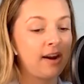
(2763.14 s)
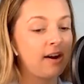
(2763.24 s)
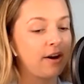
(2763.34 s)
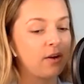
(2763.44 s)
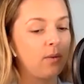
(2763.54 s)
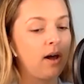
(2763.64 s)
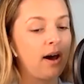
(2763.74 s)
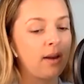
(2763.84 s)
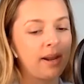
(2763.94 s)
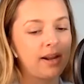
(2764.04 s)
Earhart will
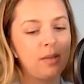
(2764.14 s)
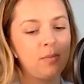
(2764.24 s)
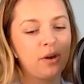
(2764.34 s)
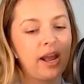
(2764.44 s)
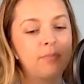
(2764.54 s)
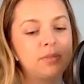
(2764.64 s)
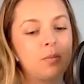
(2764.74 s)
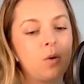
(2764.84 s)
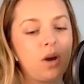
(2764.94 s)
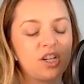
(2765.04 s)
automatically bring up
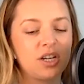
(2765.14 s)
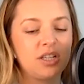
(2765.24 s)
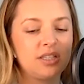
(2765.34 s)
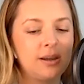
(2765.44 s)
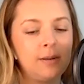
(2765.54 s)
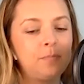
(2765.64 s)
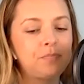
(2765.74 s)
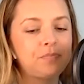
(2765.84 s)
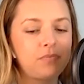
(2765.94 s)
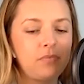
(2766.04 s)
some questions,
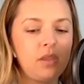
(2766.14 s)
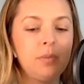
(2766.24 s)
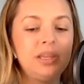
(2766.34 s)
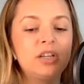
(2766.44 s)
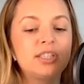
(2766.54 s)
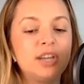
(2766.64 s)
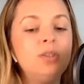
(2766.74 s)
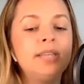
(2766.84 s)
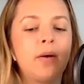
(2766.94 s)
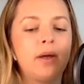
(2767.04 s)
but there's
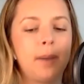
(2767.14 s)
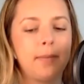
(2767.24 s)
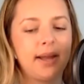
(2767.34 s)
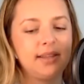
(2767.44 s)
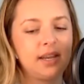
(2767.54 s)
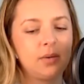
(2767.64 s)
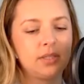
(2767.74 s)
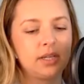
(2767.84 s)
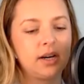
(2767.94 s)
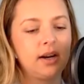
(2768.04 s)
no doubt in my mind that it
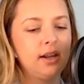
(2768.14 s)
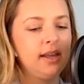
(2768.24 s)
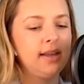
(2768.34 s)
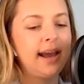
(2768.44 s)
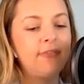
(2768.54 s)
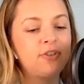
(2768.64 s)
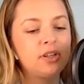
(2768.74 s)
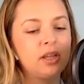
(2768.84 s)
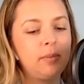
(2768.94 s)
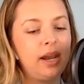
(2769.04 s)
was her.
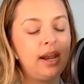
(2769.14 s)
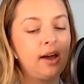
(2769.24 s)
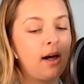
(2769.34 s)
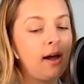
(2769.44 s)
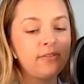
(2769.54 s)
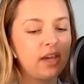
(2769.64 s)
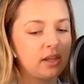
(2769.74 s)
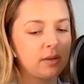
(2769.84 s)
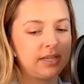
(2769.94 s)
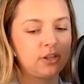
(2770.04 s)
After eliminating all of the
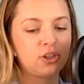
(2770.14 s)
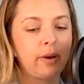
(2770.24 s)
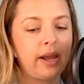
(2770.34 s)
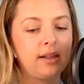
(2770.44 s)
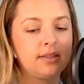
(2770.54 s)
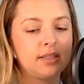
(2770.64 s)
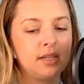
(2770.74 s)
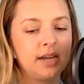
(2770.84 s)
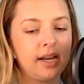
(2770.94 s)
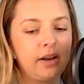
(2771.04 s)
other potential pilots
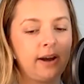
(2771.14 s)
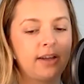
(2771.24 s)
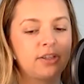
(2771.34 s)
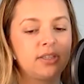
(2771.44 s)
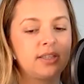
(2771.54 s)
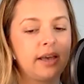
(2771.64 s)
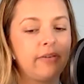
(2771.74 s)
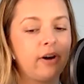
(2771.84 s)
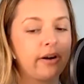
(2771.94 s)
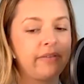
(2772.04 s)
that died in crashes that
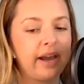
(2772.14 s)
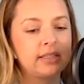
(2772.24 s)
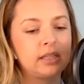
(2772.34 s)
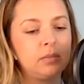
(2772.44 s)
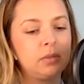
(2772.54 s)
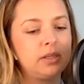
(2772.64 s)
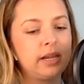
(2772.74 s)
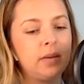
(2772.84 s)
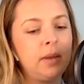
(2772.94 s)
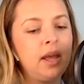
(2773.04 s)
have artifacts in the
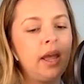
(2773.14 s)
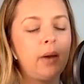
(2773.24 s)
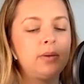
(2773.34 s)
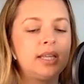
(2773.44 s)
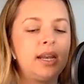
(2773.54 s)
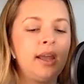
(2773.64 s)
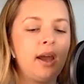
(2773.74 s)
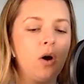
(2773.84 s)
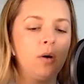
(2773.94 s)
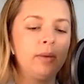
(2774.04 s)
museum, I was sitting
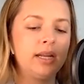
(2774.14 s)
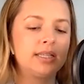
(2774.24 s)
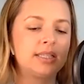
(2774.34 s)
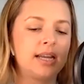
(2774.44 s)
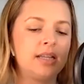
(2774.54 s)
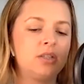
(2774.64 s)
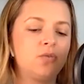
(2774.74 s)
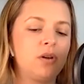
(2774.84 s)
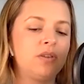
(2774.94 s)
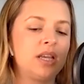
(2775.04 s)
at home and decided
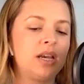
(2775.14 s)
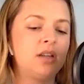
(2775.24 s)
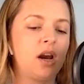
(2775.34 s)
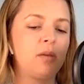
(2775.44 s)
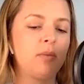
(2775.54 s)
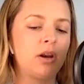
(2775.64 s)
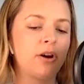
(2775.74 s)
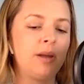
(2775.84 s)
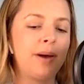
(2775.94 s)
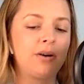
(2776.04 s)
to revisit a
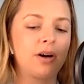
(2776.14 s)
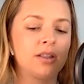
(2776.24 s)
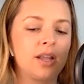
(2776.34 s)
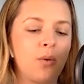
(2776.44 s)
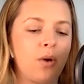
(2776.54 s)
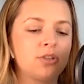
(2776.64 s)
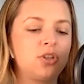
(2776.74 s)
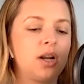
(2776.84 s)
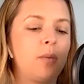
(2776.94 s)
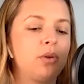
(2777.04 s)
documentary about her that I
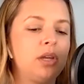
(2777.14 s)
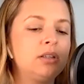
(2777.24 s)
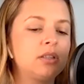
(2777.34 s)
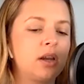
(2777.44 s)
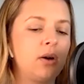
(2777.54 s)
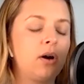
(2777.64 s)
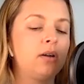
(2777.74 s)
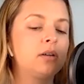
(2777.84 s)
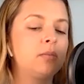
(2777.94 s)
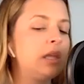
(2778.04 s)
watched a couple years ago
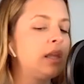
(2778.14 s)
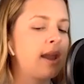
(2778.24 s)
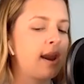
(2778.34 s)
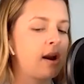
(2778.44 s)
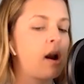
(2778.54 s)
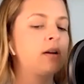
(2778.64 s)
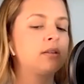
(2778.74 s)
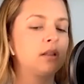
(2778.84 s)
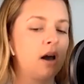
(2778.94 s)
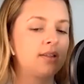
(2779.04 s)
called Amelia
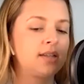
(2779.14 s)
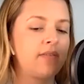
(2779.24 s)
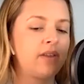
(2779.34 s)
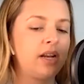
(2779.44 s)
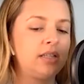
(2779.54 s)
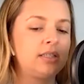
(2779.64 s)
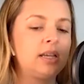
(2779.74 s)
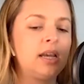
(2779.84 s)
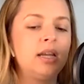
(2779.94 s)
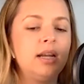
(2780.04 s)
Earhart The Lost
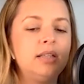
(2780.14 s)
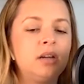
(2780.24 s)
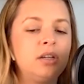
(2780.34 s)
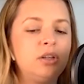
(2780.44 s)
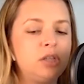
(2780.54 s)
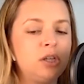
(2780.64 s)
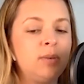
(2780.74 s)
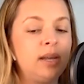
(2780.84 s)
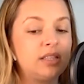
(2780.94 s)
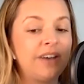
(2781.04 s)
Evidence. It's on
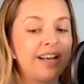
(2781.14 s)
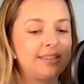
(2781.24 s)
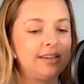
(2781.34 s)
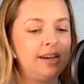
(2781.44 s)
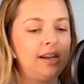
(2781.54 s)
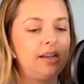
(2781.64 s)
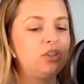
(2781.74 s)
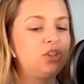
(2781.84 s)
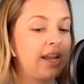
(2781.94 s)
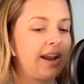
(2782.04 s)
YouTube and it's
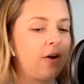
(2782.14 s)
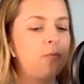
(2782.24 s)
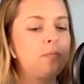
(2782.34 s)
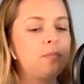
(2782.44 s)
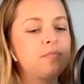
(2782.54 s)
fascinating. Check it out.